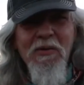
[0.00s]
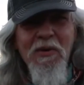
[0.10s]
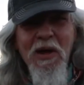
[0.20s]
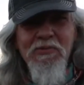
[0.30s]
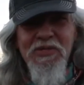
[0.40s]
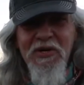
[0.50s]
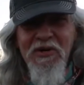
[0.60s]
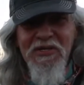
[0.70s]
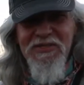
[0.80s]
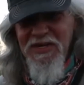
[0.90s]
I'm
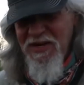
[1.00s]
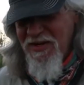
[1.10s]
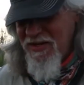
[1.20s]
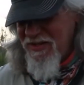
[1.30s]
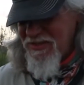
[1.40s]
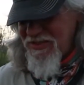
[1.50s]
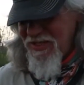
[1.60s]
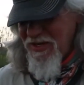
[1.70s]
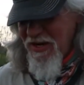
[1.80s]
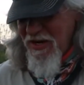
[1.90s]
serious.
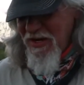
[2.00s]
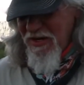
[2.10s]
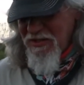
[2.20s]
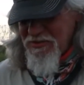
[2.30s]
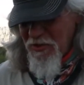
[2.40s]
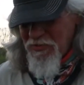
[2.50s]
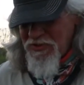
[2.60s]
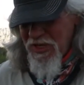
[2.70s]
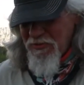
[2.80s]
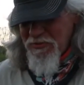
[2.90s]
German
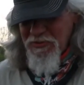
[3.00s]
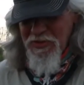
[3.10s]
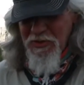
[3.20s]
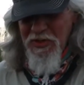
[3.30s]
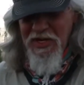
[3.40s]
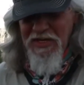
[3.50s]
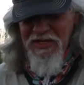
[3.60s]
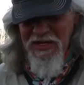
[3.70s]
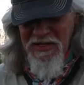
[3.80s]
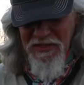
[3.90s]
Shepherds will do
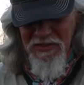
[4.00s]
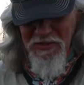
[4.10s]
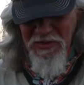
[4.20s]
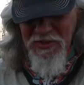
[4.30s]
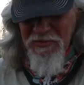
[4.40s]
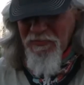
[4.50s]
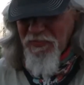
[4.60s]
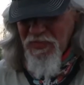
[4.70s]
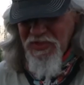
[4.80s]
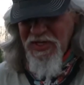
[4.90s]
anything. You can
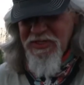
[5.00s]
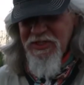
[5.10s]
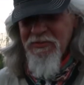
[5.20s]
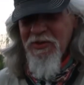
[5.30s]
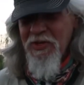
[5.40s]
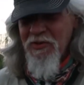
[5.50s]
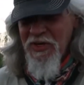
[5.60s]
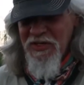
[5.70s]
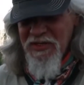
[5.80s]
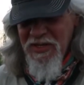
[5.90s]
teach them to do
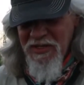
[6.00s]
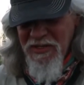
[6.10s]
anything.